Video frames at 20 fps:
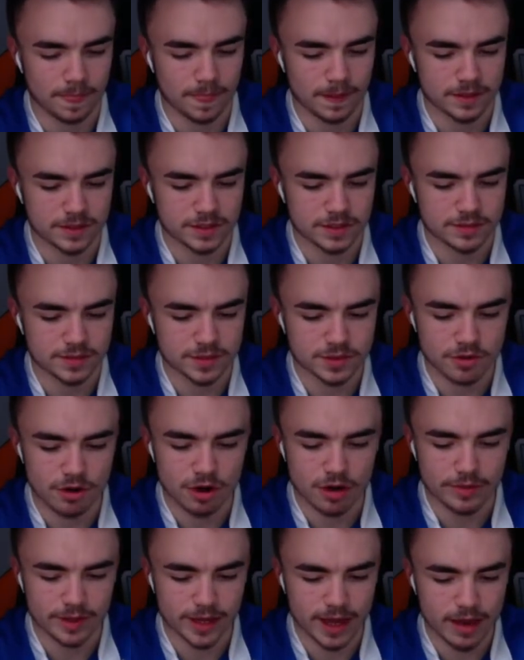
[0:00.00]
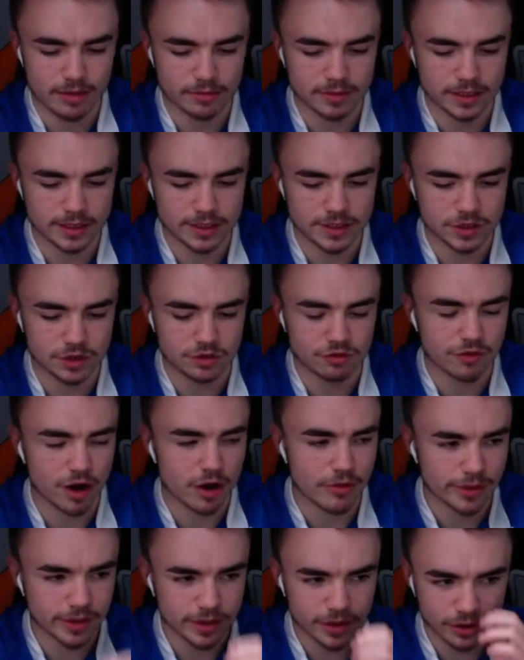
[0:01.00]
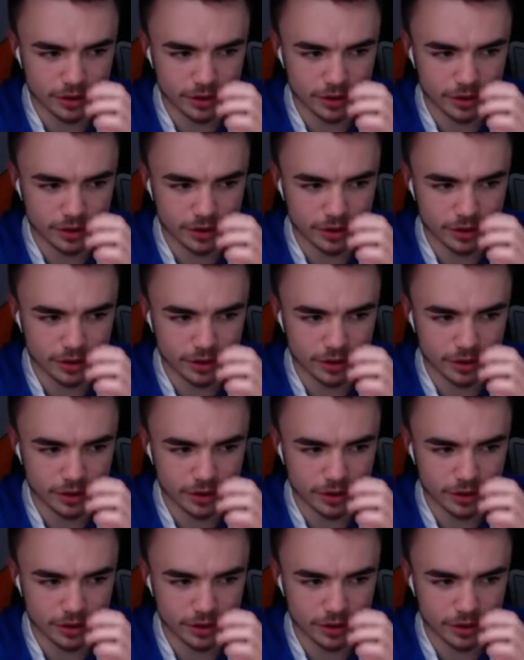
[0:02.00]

Subscriber count is growing and